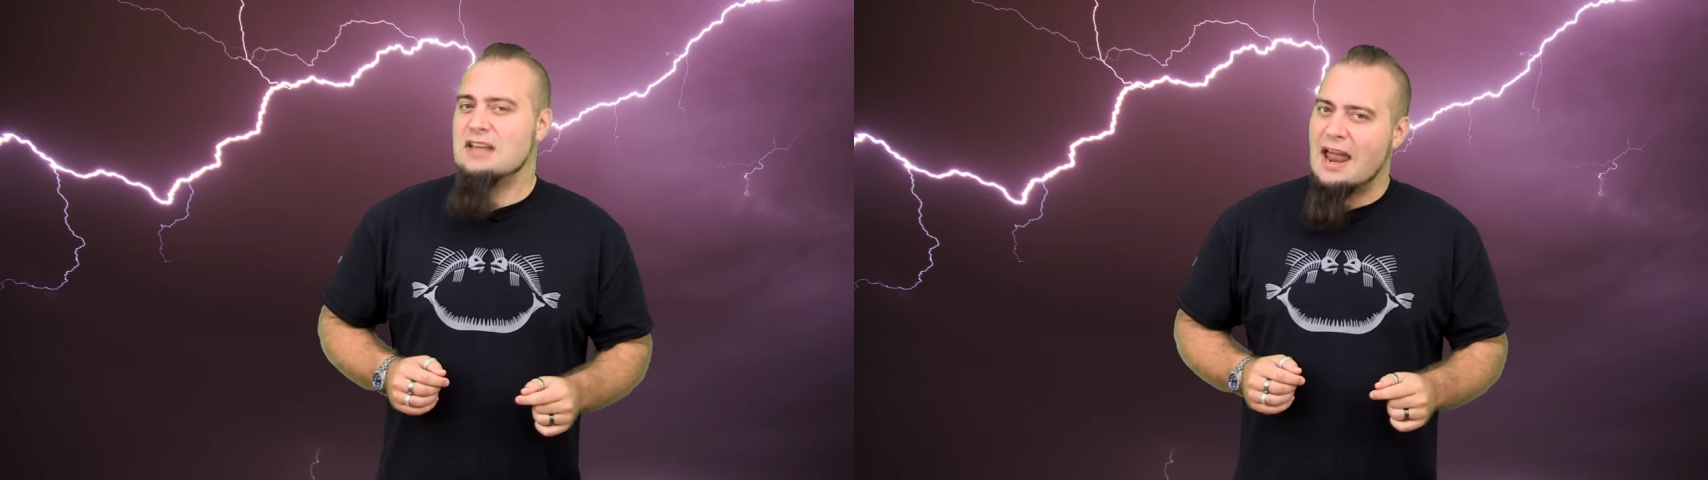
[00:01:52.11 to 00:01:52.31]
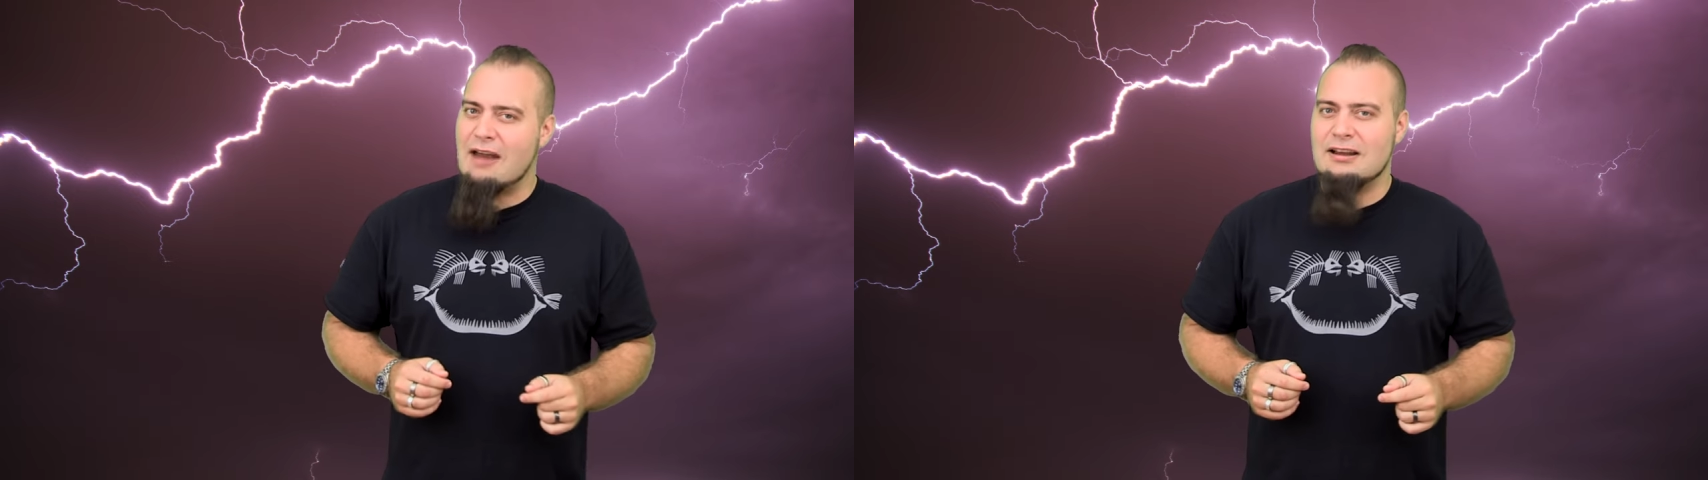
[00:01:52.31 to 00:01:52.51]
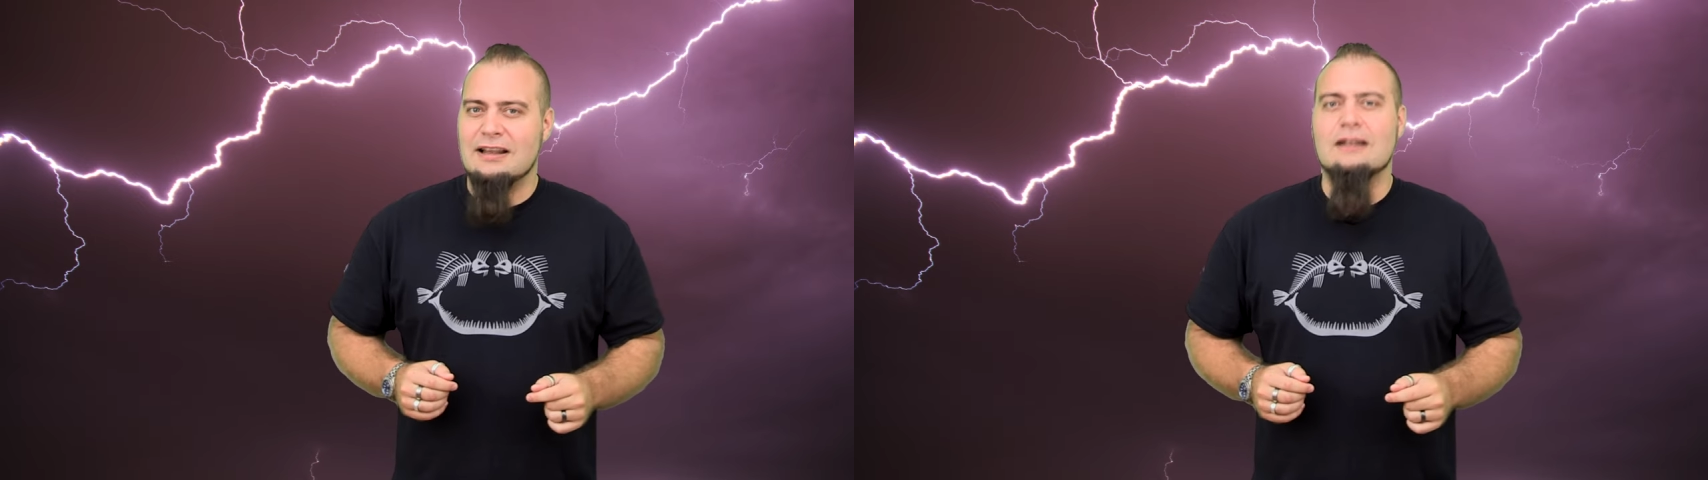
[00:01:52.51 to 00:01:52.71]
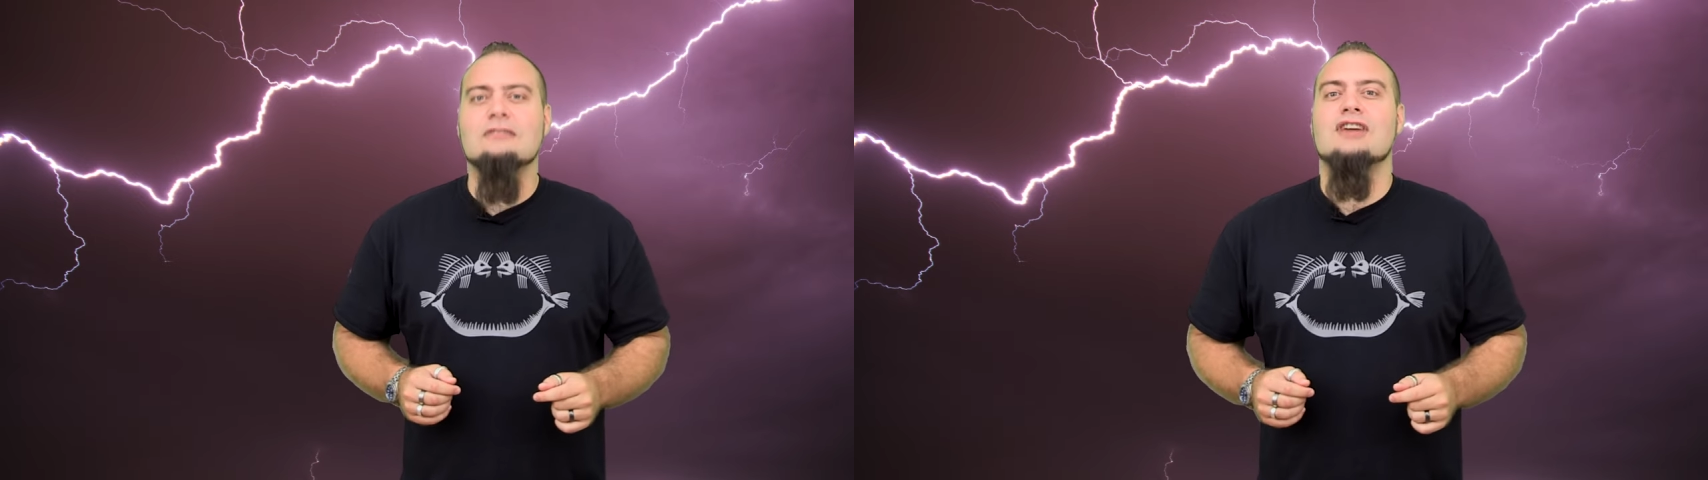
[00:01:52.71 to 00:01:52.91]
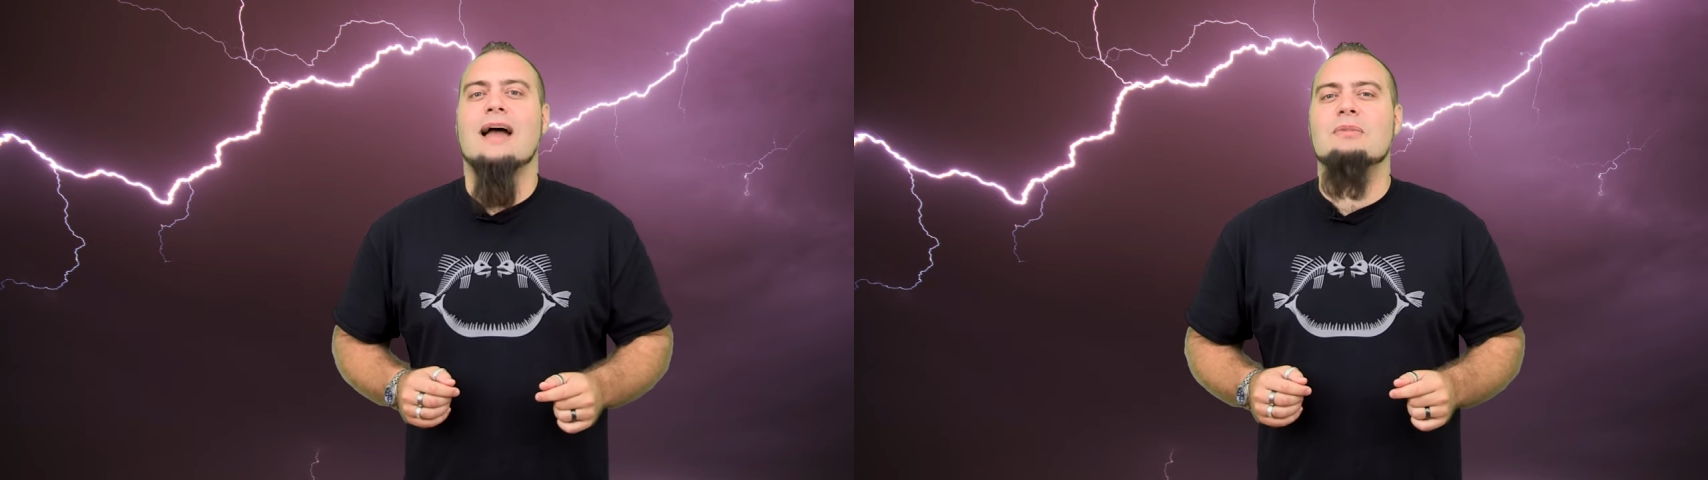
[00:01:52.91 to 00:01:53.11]
hairy
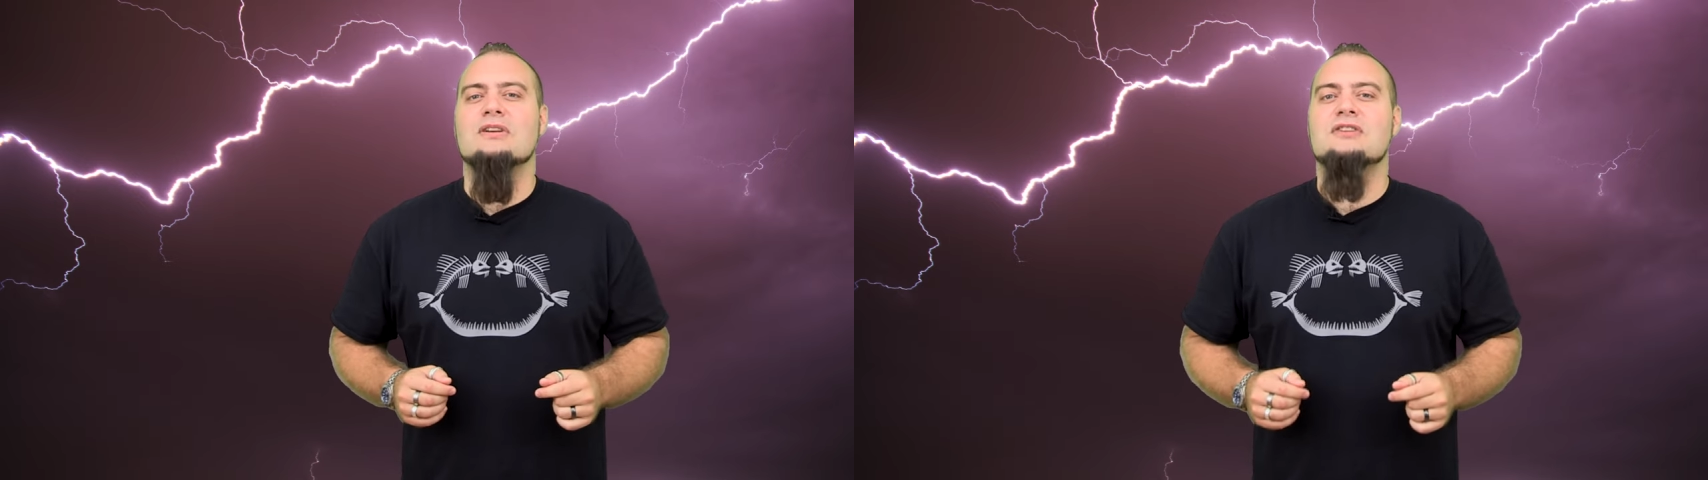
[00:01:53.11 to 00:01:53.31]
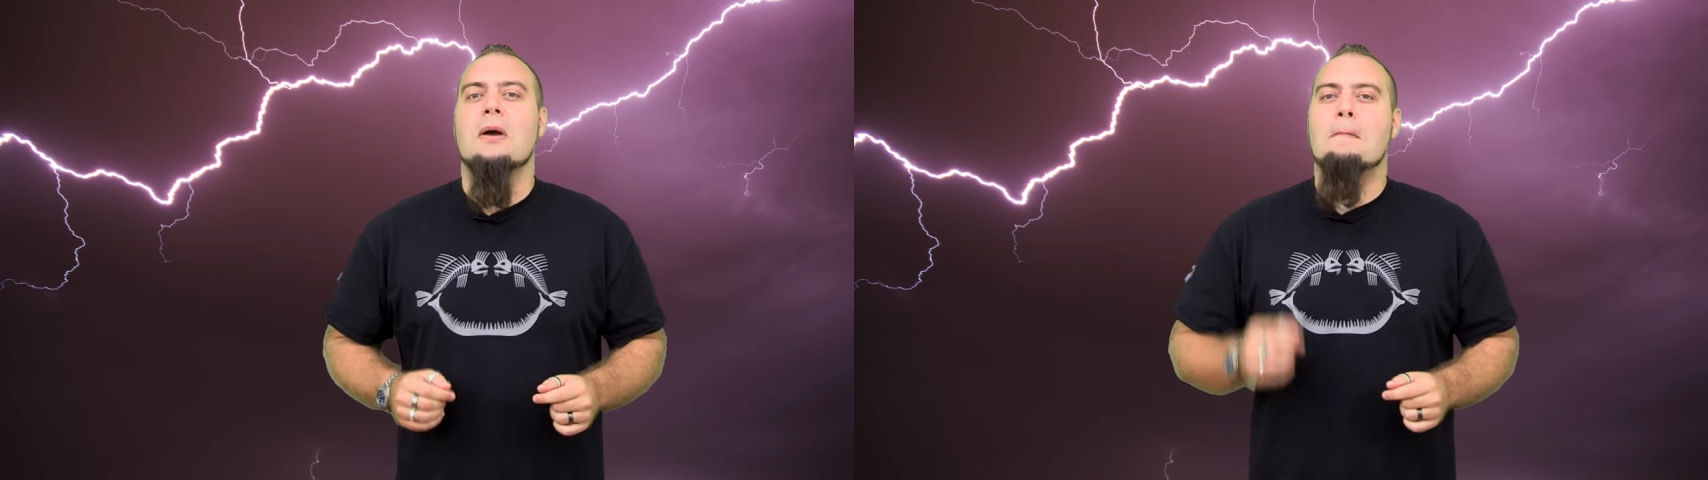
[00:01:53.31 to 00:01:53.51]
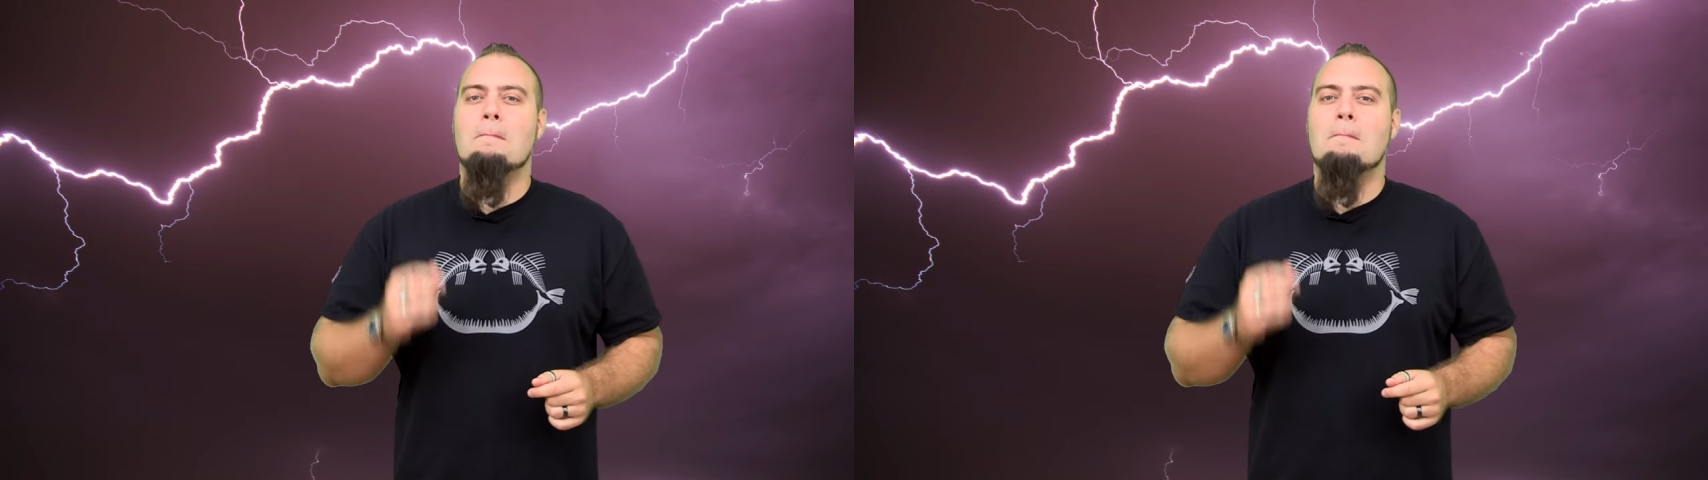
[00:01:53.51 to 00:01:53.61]
little jabbers